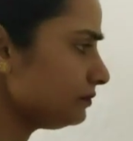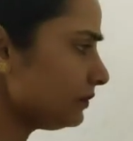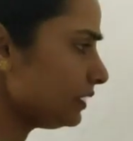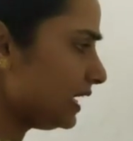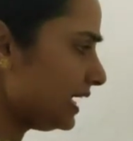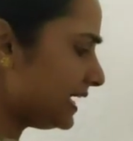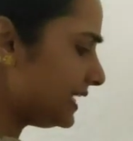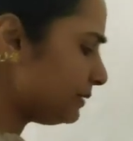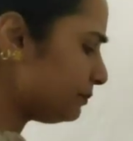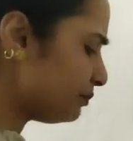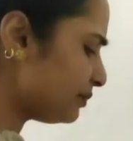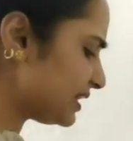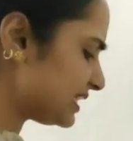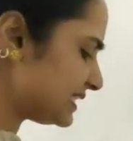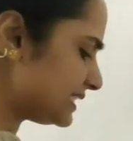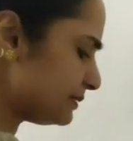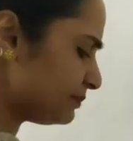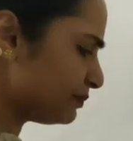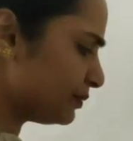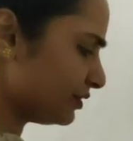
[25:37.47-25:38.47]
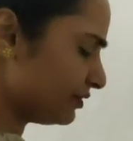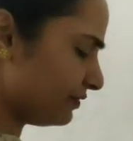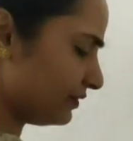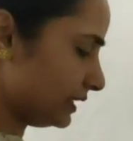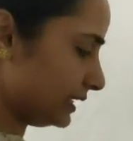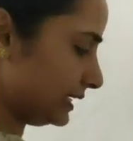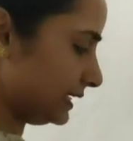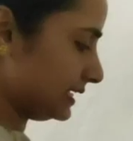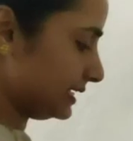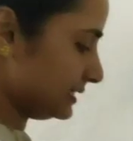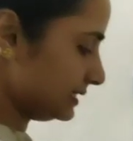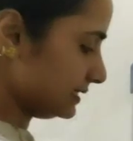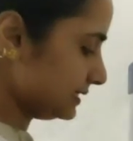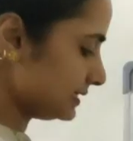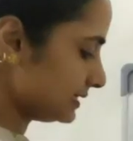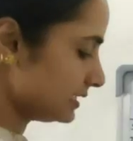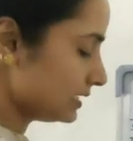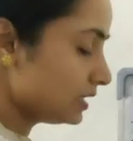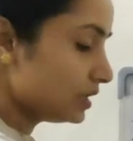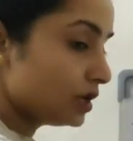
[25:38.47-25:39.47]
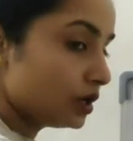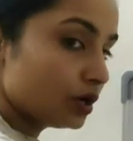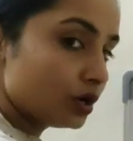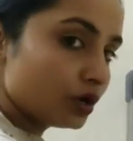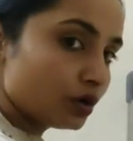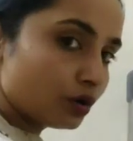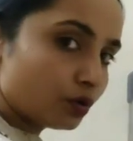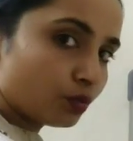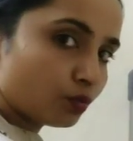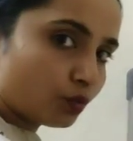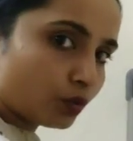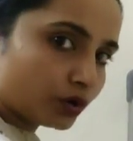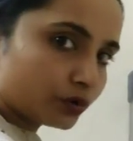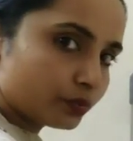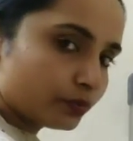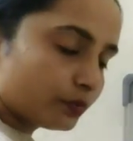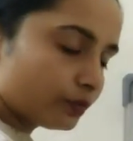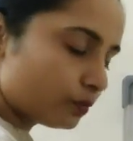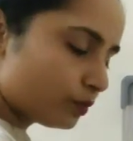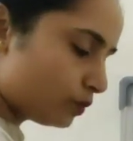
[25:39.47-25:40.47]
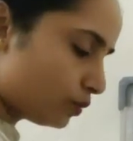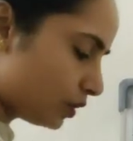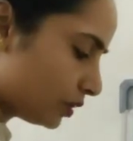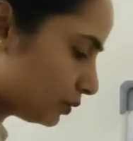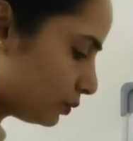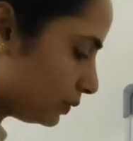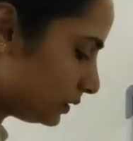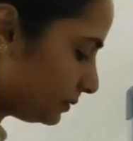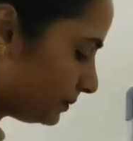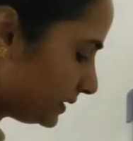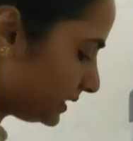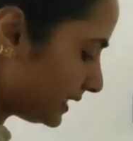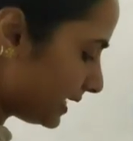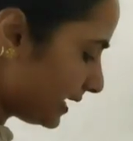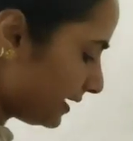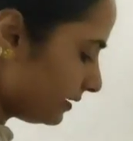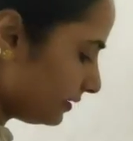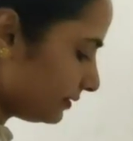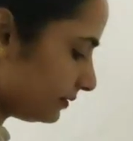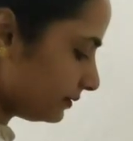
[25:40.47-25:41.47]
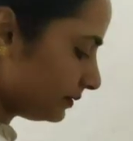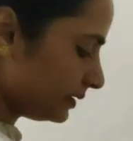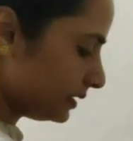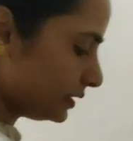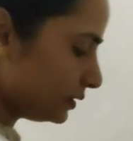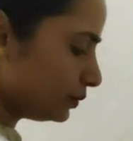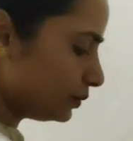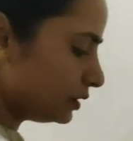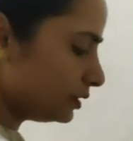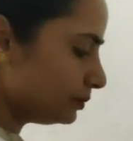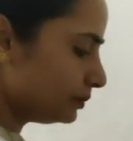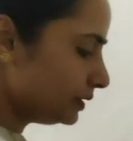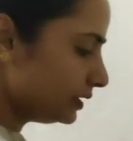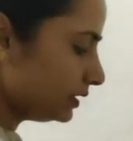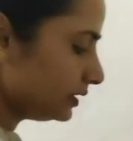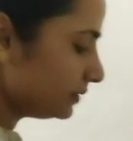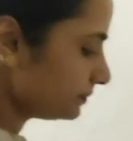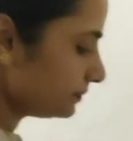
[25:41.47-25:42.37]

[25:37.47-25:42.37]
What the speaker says: In present perfect tense, what will be there? It will be